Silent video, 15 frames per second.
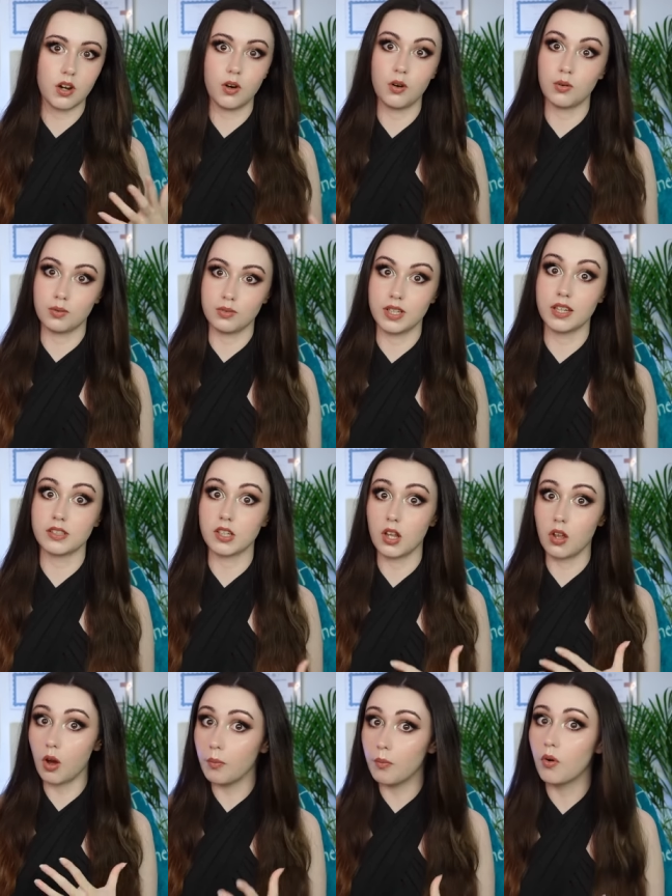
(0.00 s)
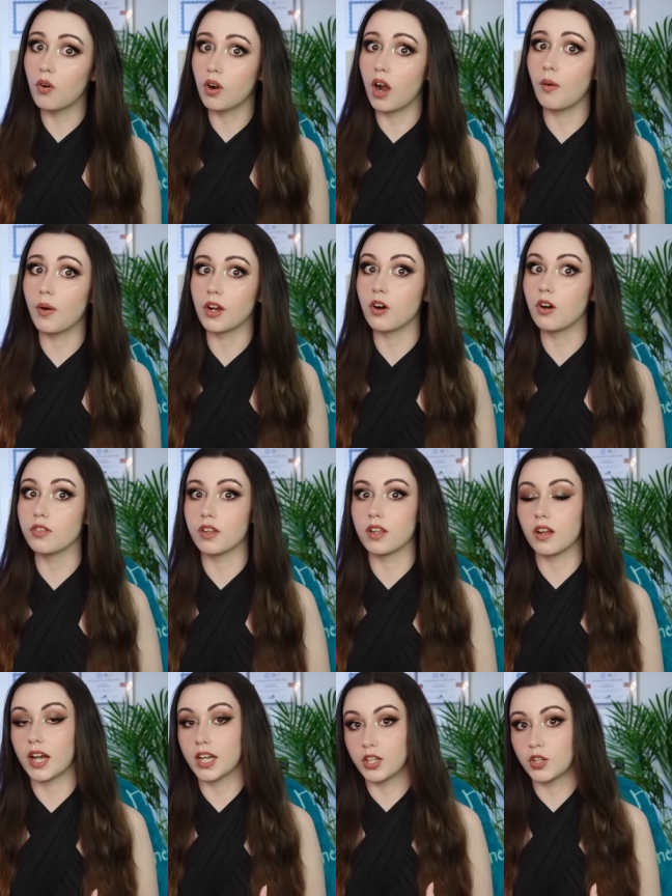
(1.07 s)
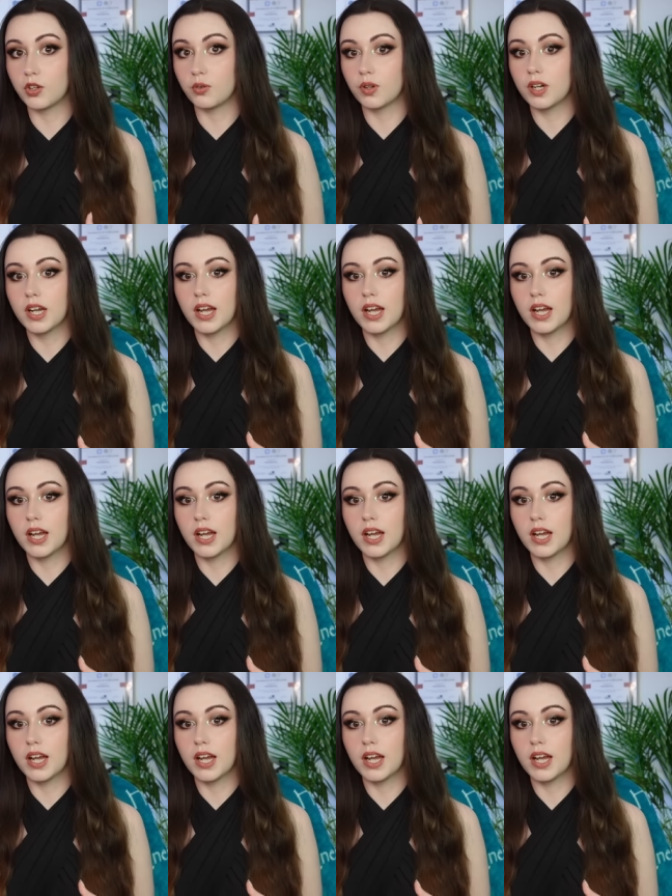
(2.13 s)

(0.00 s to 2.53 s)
oh, there's a lot more going on than I knew,